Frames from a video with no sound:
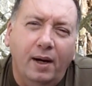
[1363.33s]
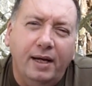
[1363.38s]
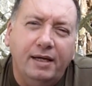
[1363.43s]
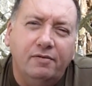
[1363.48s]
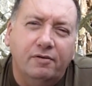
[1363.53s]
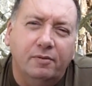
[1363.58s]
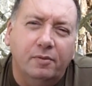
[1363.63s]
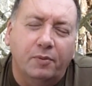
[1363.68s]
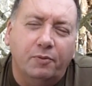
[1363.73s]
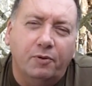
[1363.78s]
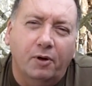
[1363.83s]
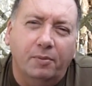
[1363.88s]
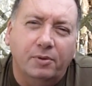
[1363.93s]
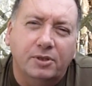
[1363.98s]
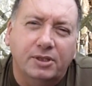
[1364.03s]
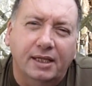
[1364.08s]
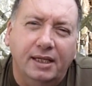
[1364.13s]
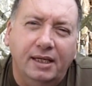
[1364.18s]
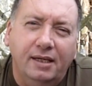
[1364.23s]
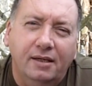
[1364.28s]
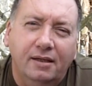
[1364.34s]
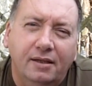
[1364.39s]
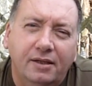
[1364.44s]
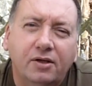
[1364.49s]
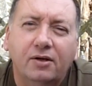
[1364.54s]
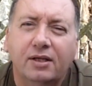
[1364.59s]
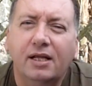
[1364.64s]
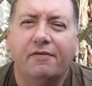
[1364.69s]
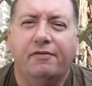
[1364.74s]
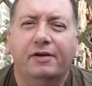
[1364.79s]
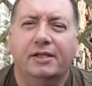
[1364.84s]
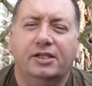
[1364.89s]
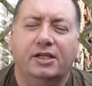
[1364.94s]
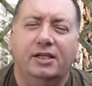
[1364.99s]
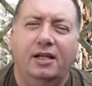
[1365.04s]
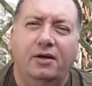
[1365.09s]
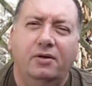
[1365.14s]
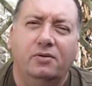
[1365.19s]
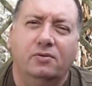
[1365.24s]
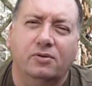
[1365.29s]
from a property, you've got nothing to
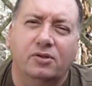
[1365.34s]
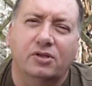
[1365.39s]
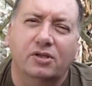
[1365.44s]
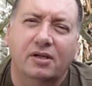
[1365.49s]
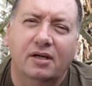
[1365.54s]
lose.